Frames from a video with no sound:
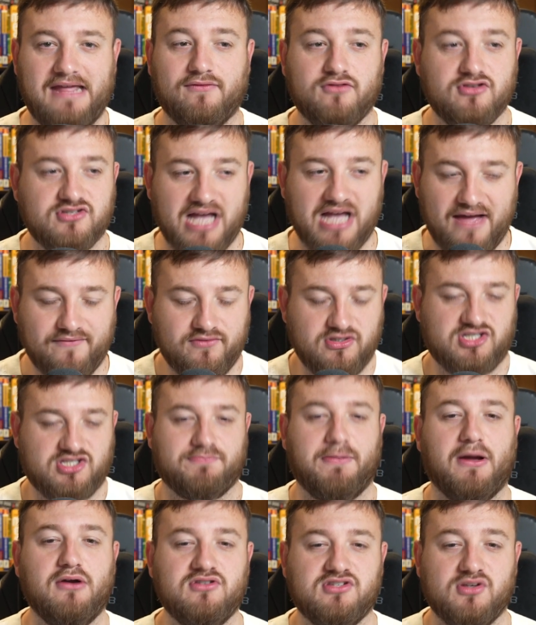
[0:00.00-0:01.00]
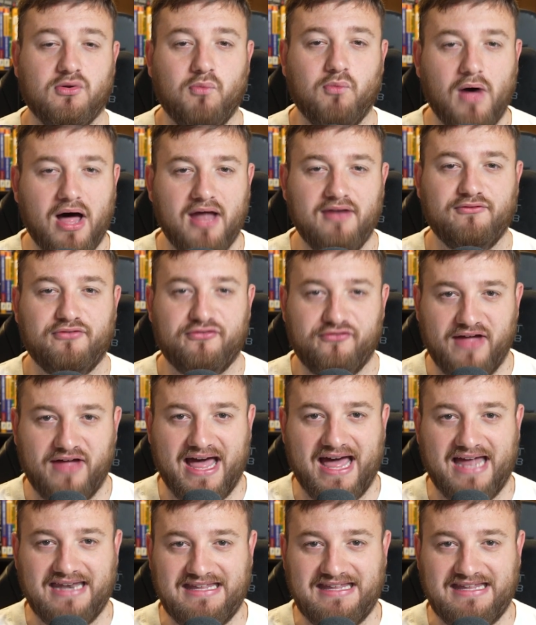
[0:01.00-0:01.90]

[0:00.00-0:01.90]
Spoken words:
because I haven't spoke to one fan